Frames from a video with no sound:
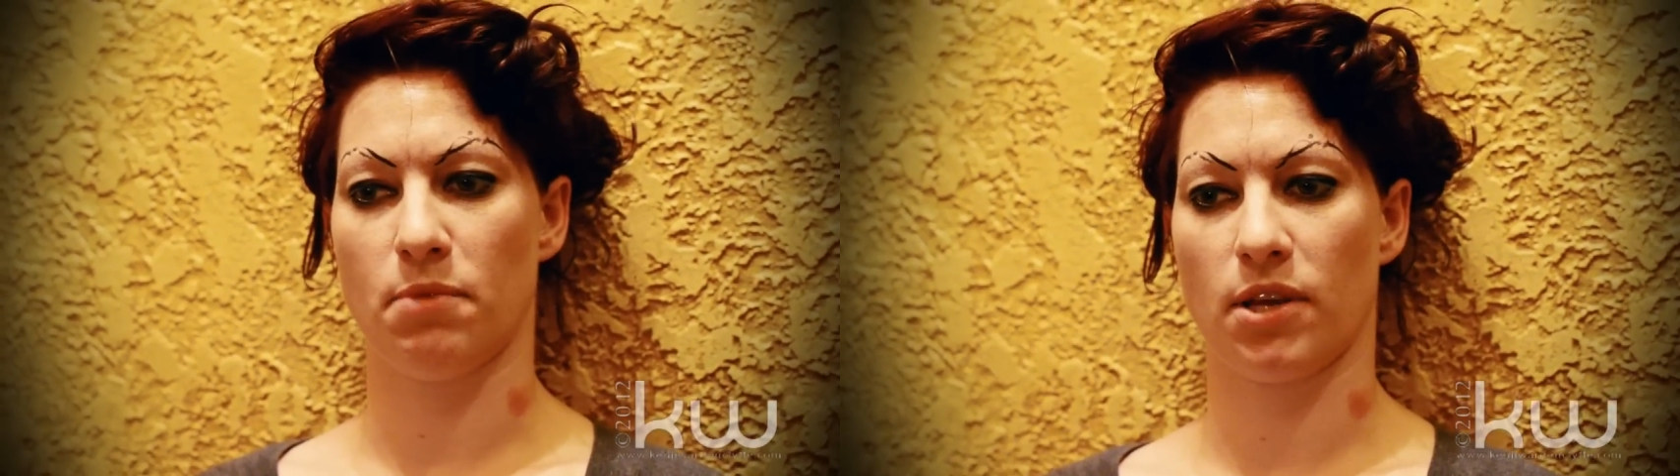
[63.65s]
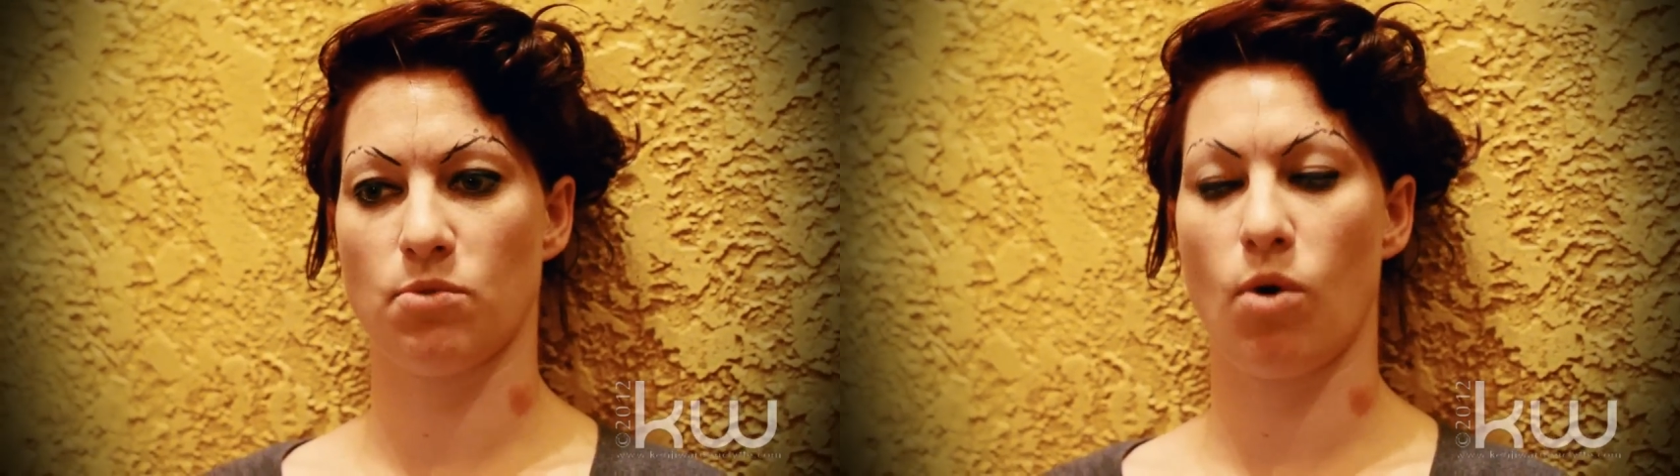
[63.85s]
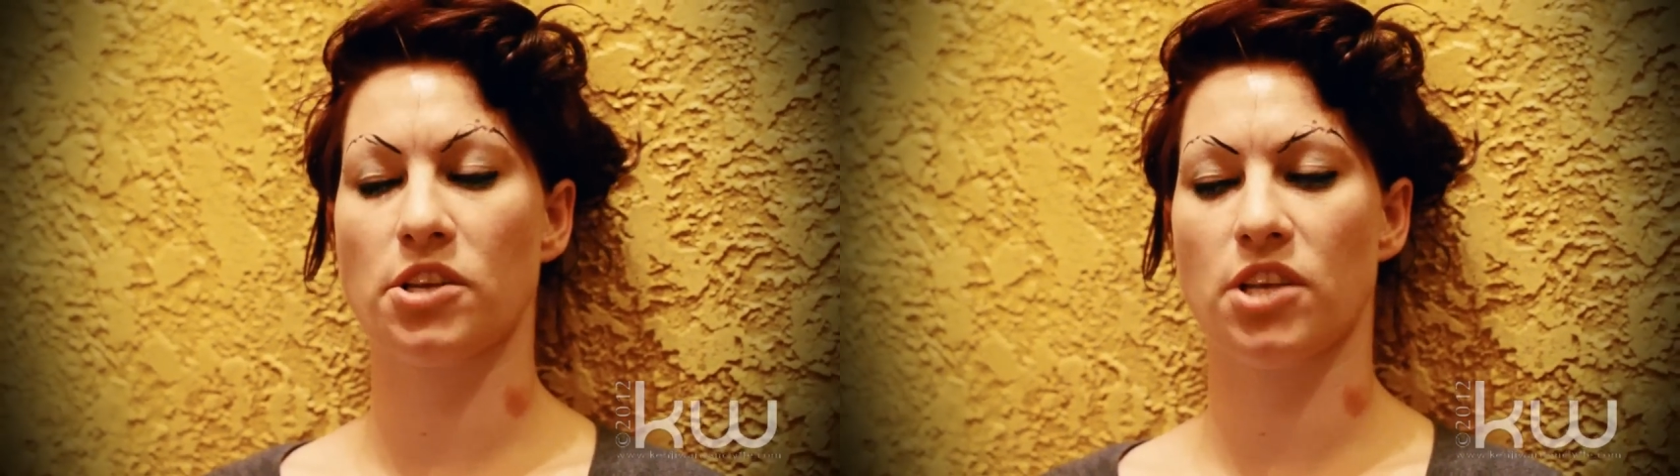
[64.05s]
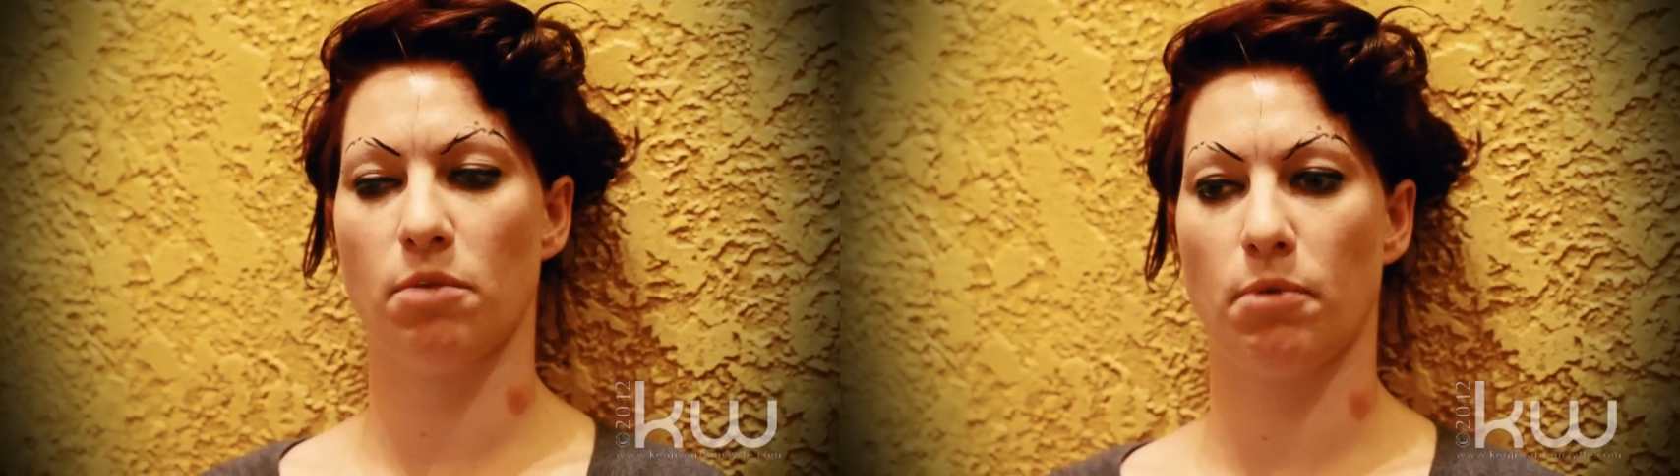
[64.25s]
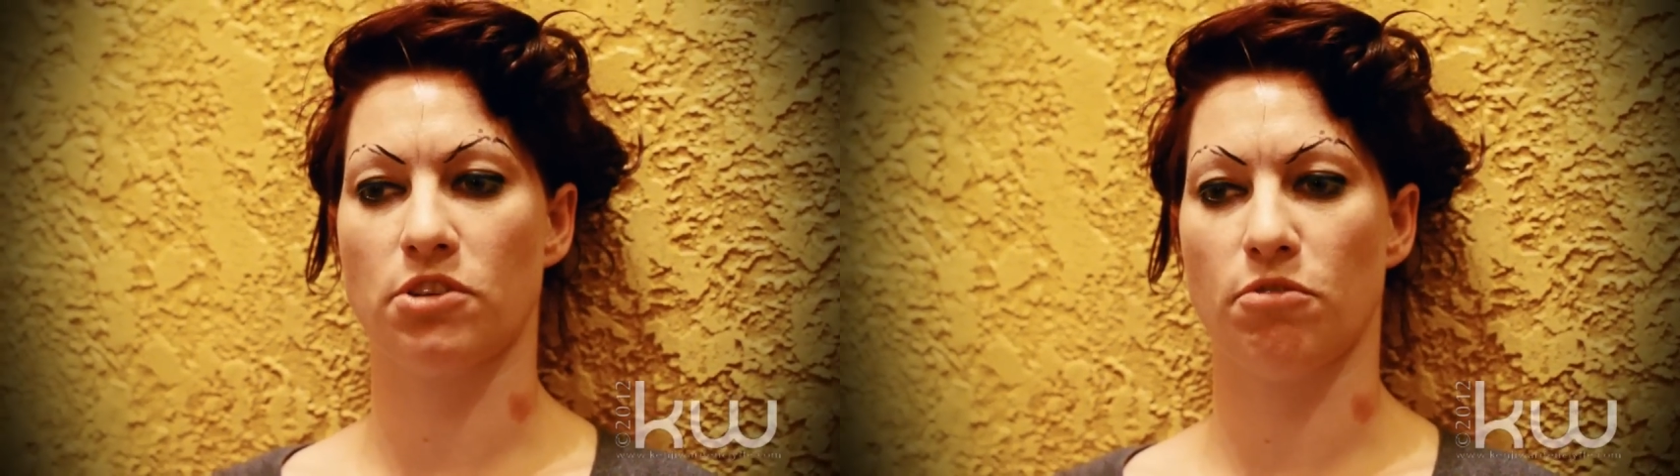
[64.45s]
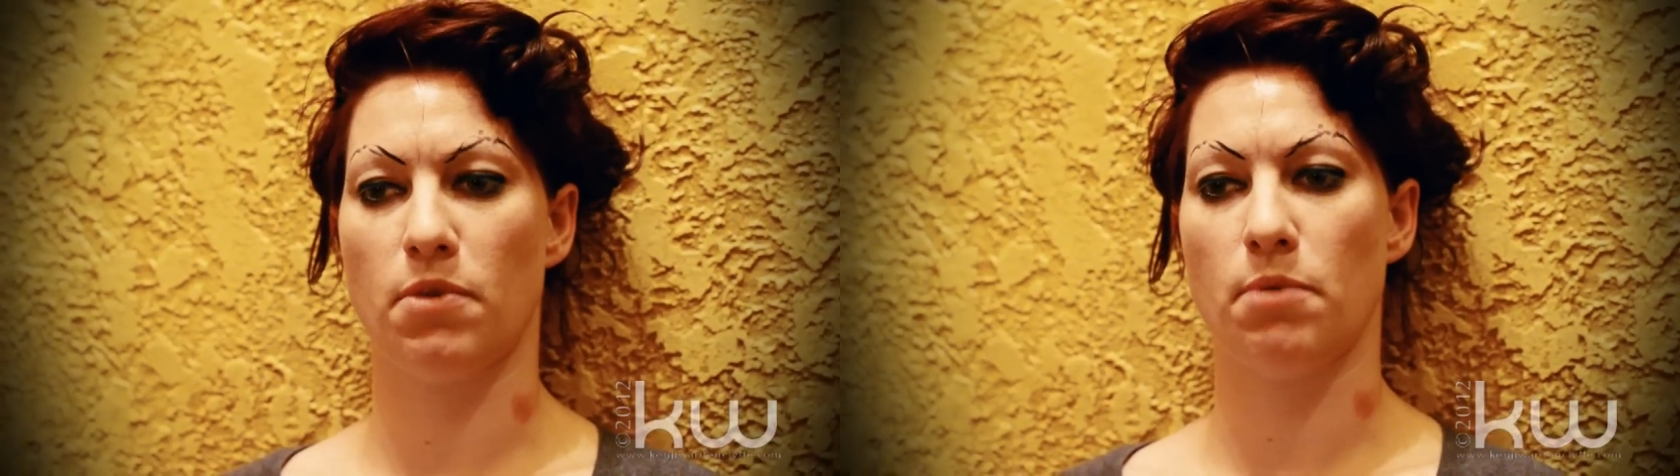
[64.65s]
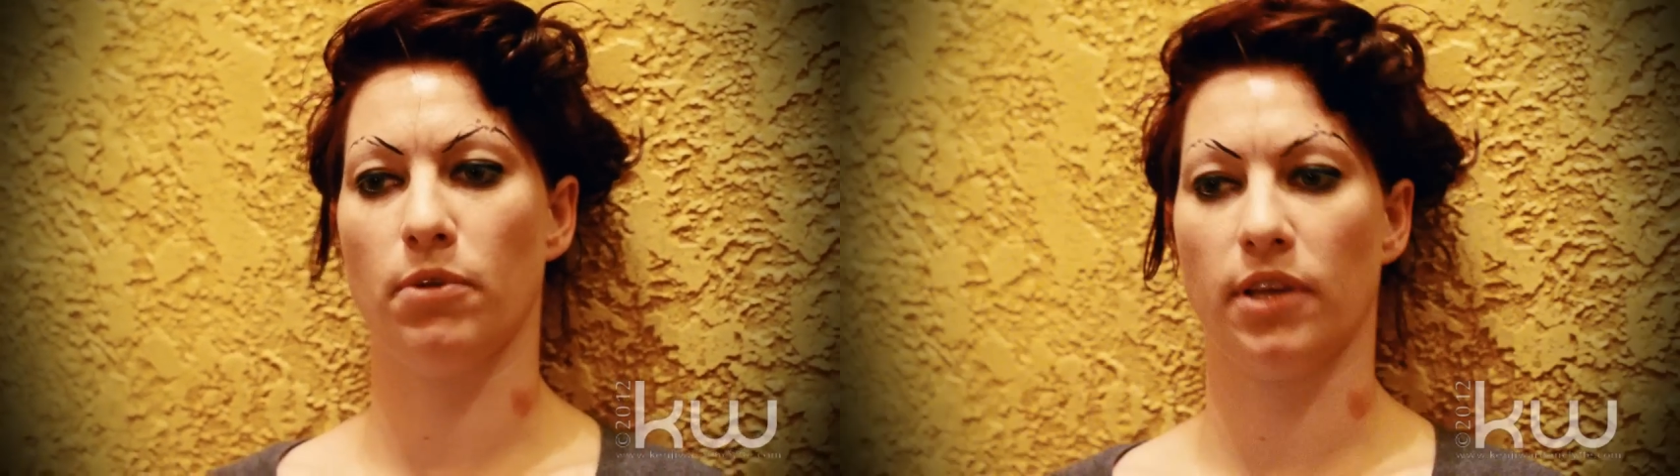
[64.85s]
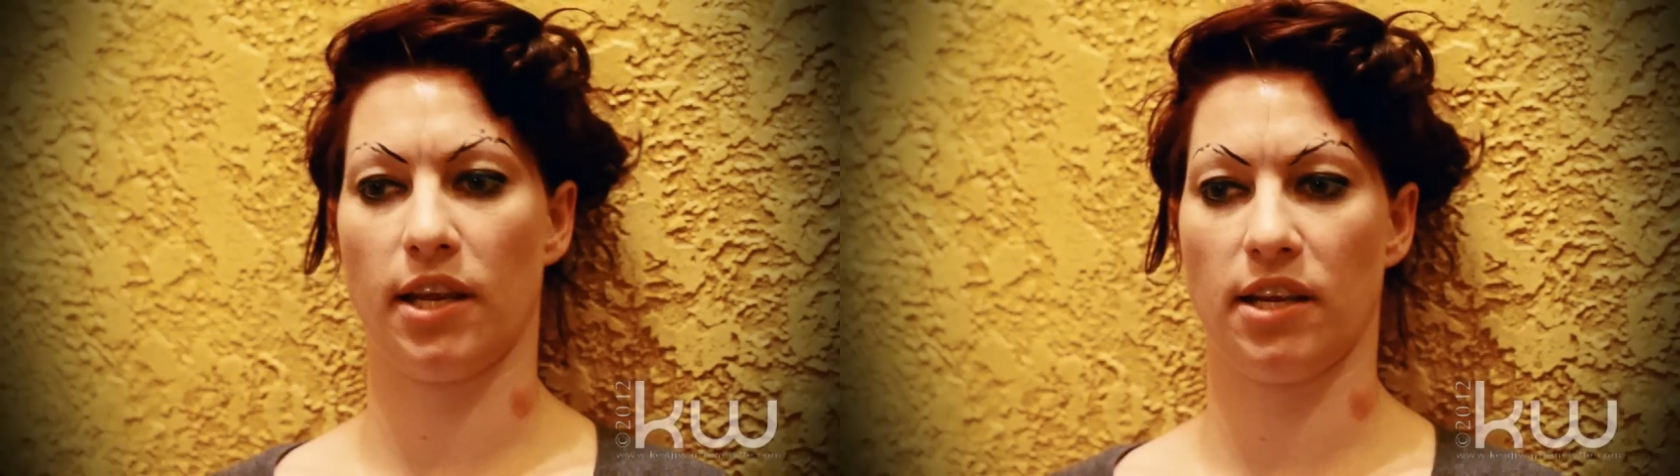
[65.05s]
because watching a bunch of
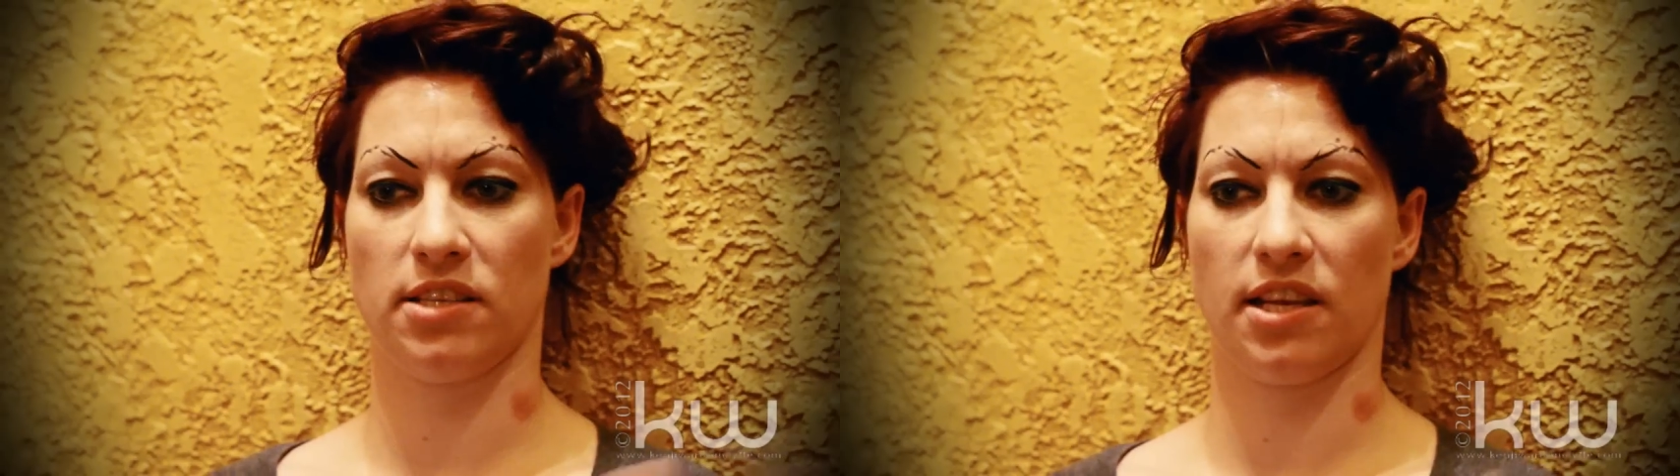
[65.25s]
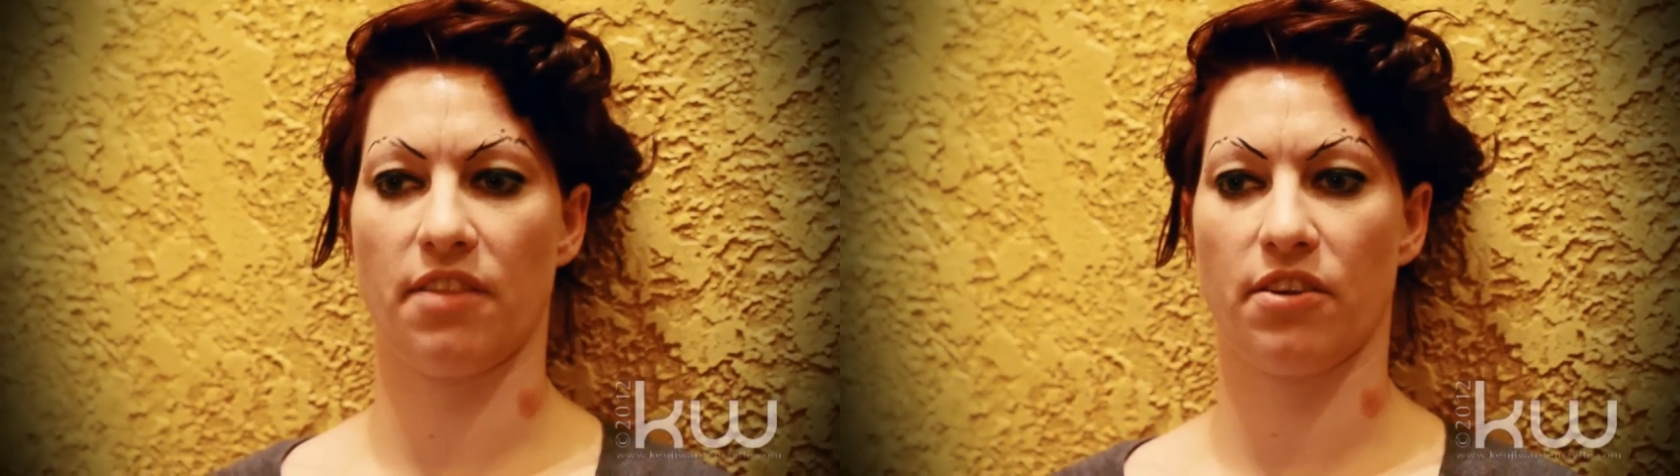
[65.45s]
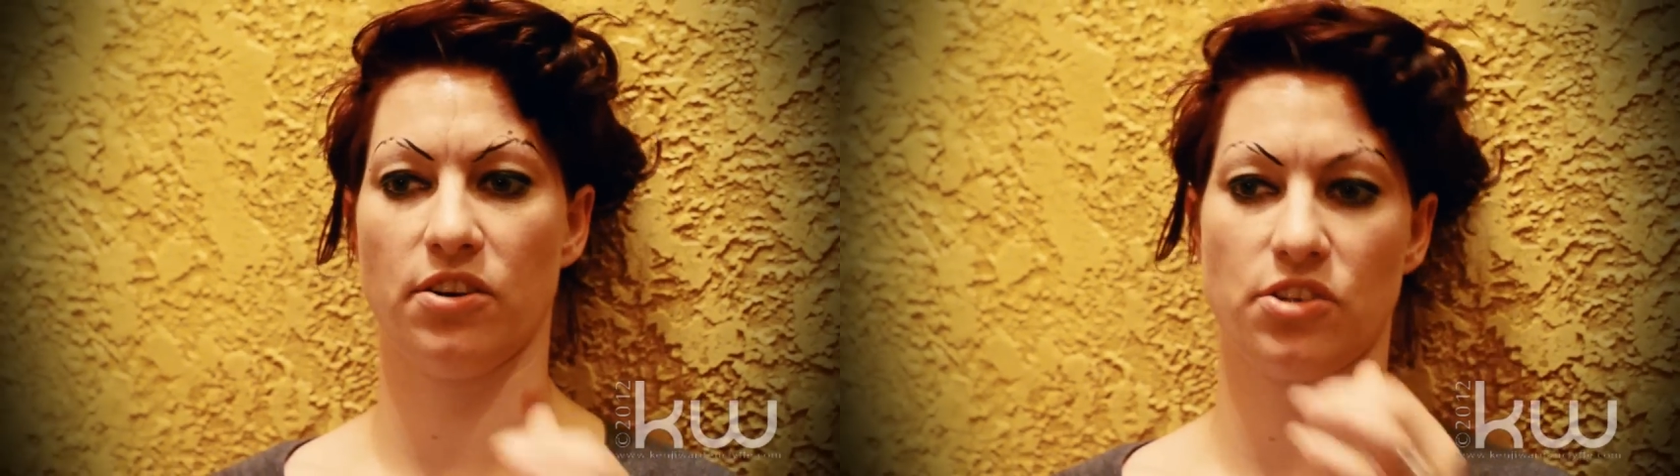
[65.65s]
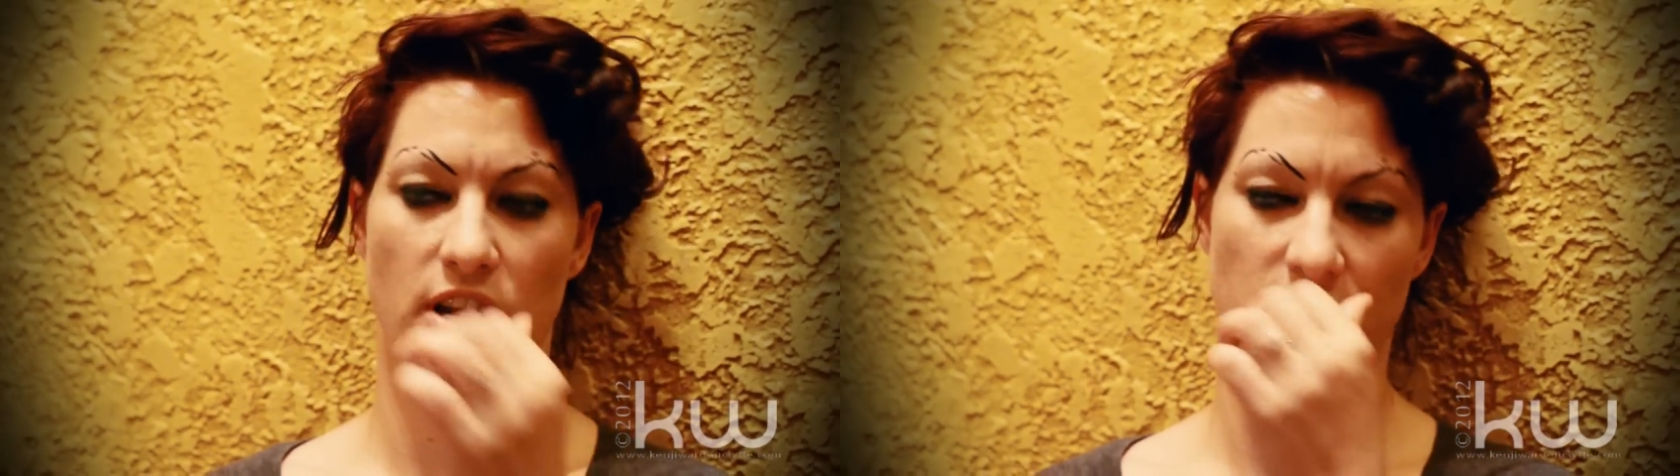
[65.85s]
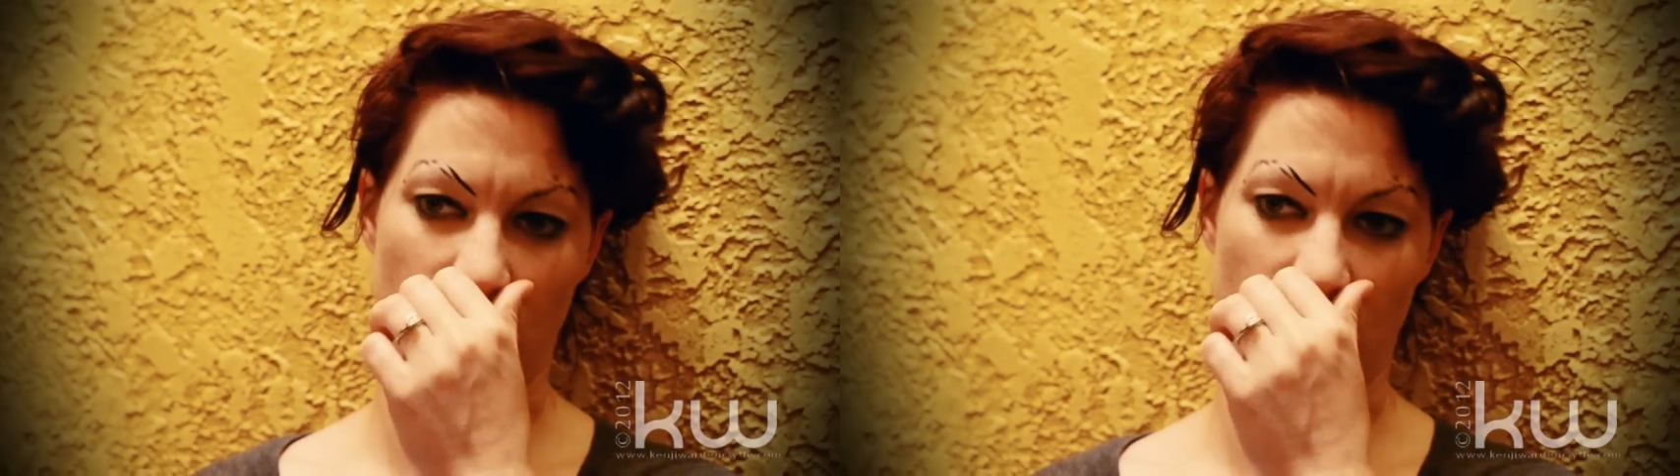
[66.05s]
people getting together and trying